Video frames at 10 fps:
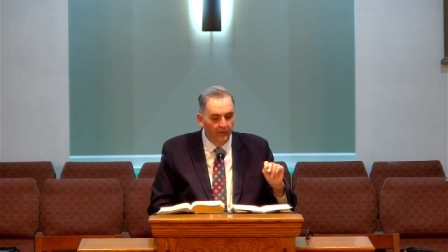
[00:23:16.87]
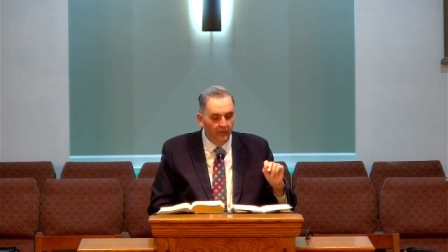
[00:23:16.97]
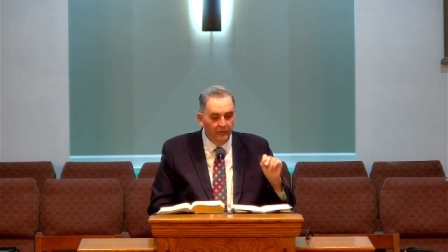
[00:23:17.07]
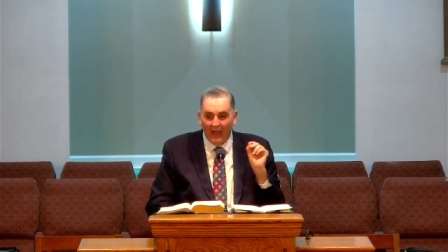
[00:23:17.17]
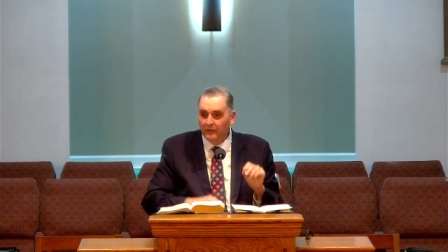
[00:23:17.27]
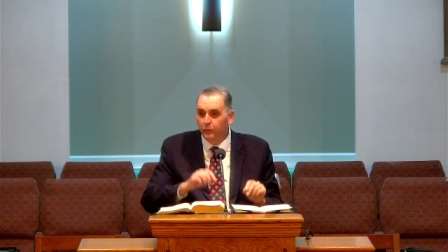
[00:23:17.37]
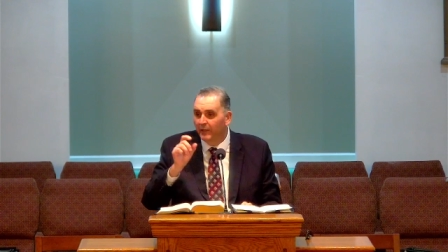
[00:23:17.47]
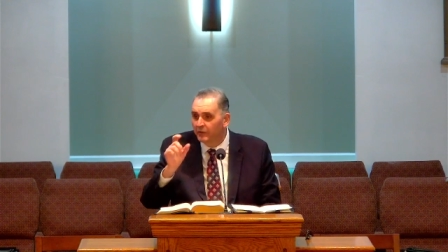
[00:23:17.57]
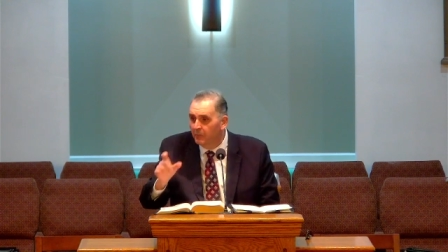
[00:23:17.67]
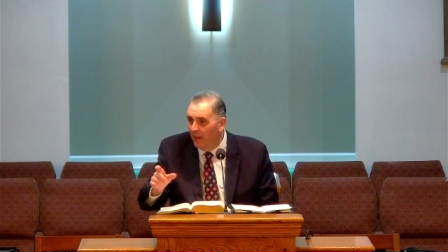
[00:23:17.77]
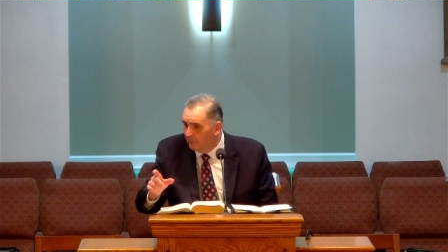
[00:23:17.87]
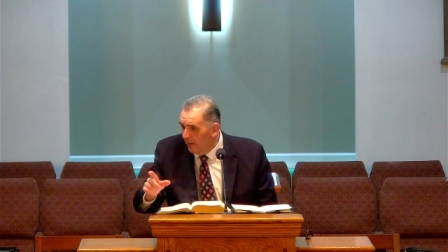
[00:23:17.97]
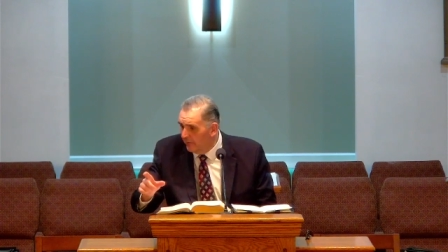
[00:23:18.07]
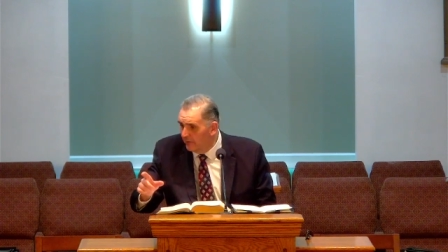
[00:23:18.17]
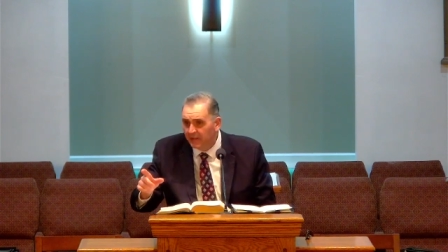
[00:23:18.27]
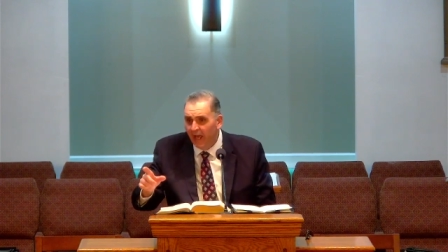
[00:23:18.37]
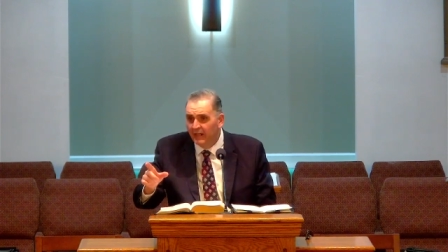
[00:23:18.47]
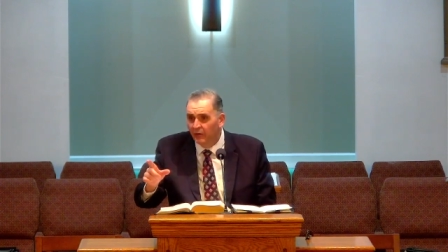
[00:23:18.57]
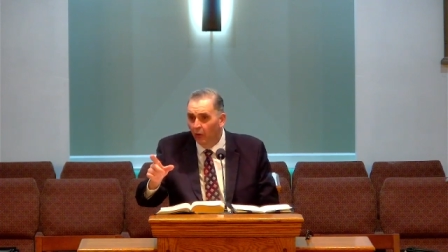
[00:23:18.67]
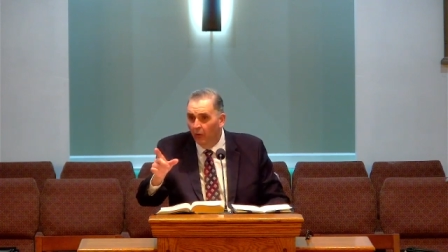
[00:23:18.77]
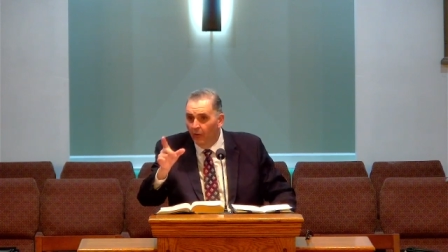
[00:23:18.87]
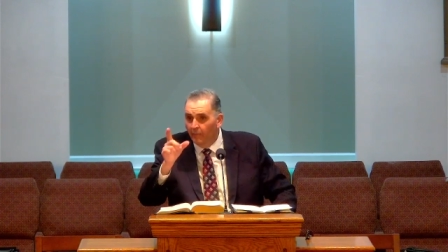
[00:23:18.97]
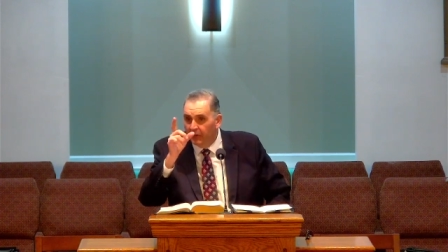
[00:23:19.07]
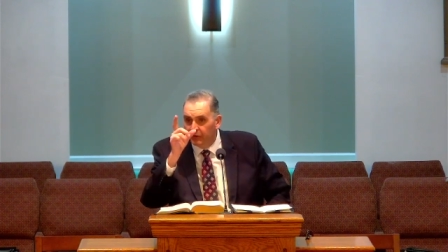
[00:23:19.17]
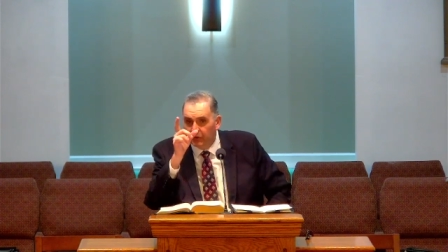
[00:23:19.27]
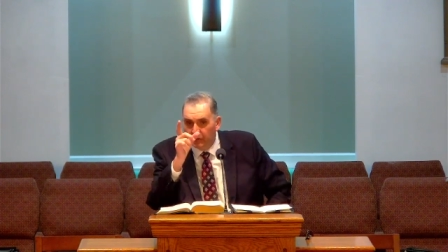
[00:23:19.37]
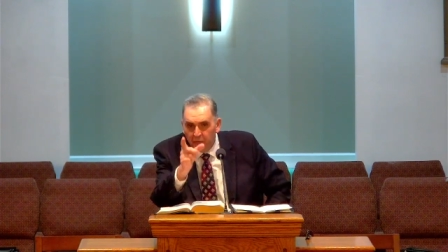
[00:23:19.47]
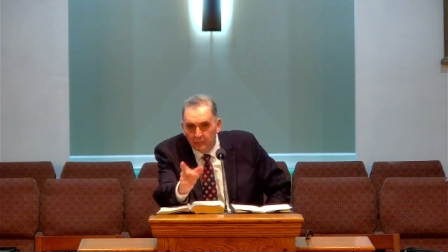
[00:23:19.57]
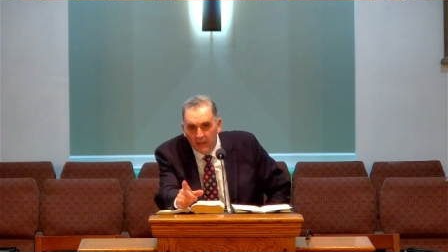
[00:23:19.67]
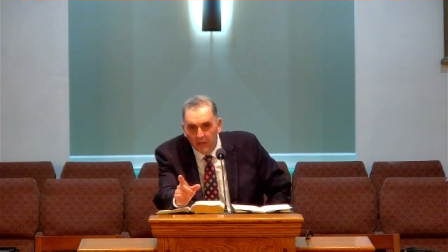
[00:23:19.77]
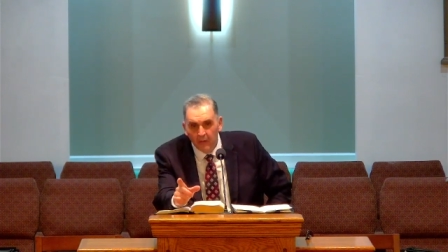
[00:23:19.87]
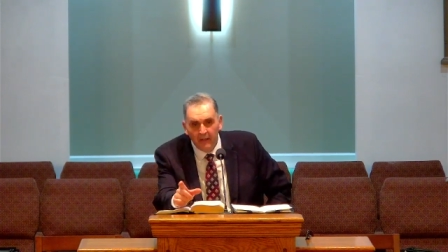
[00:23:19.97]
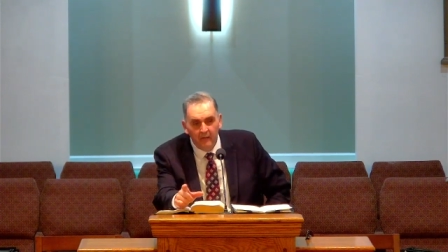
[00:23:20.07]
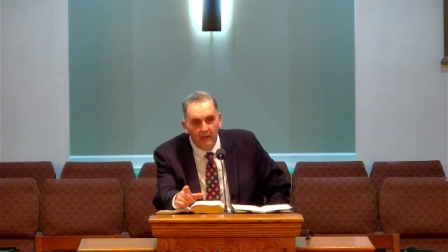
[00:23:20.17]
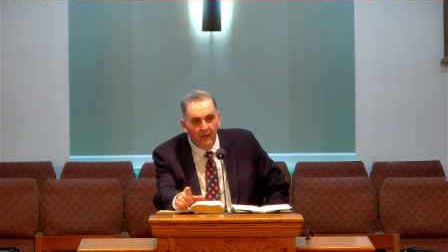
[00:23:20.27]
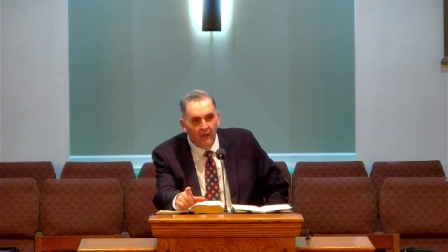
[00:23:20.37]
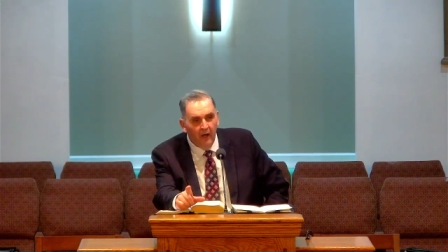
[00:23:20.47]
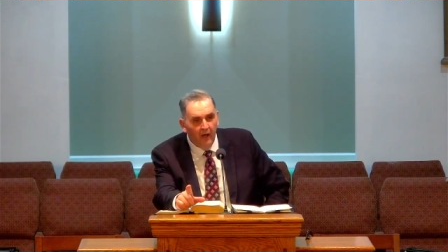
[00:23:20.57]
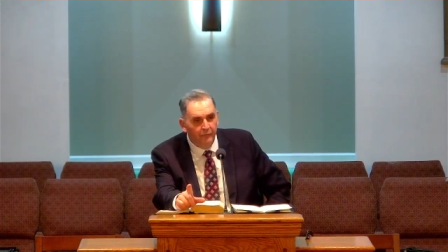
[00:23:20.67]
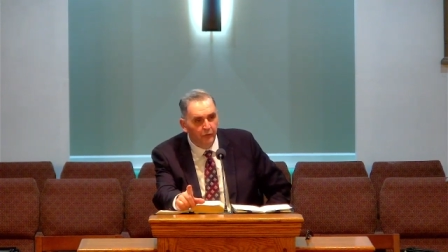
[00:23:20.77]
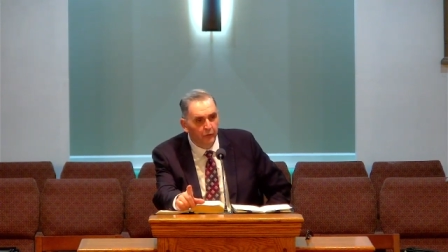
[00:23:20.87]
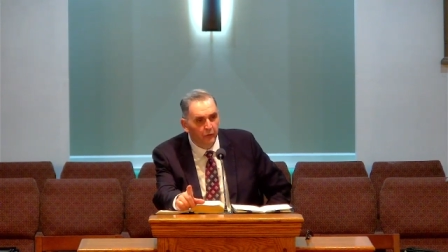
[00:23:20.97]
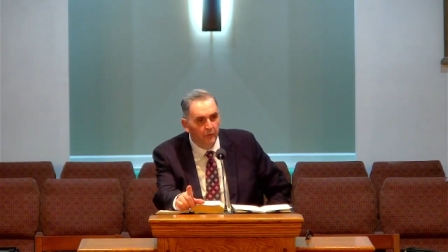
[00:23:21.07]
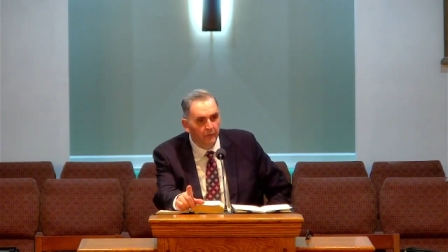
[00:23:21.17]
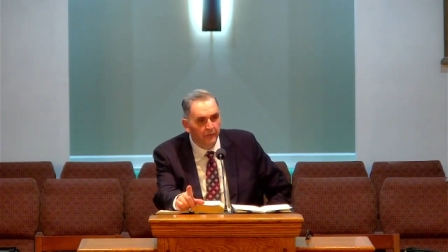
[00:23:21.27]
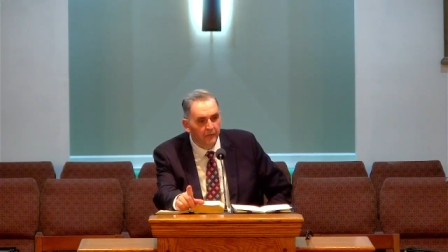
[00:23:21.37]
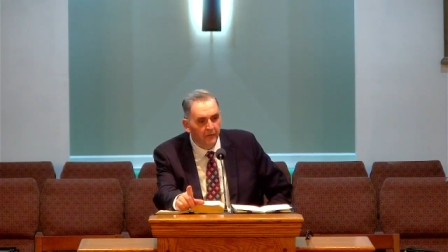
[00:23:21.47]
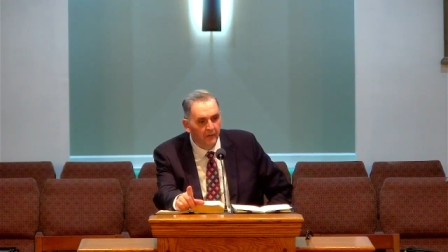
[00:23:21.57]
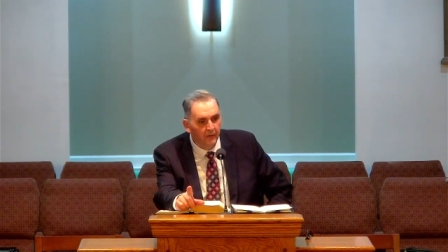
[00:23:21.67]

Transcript: That's what is meant by the title, The Spirit of Truth.